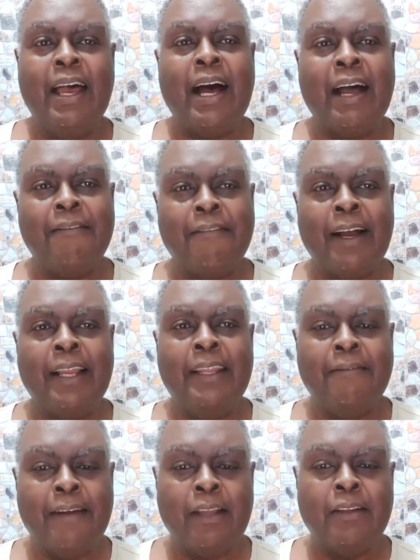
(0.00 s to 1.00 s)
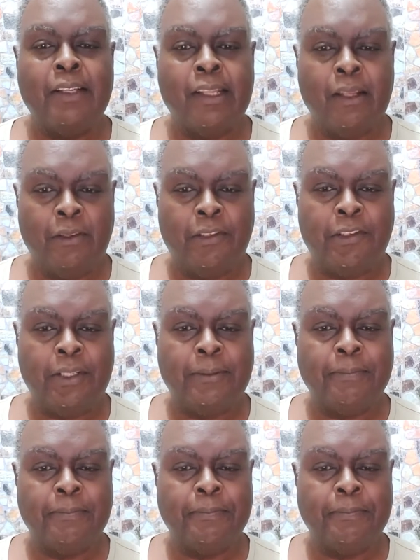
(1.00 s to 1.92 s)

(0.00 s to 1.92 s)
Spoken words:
I finally found a solution.